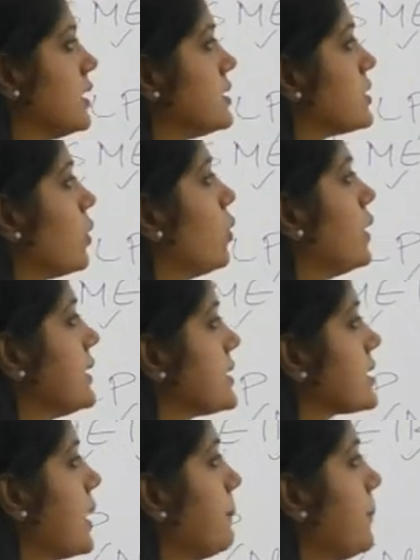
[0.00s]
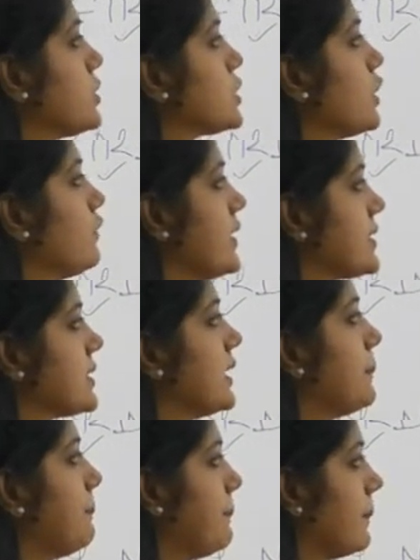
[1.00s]
So, it is composed of
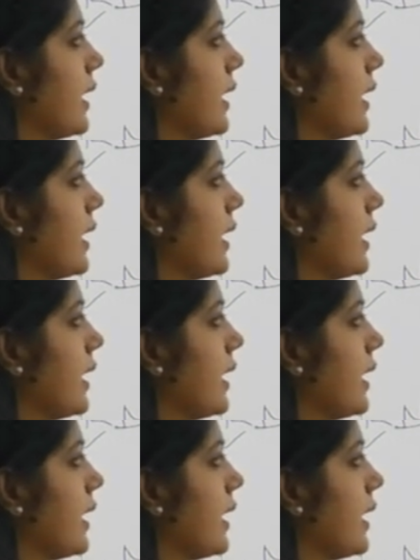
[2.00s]
western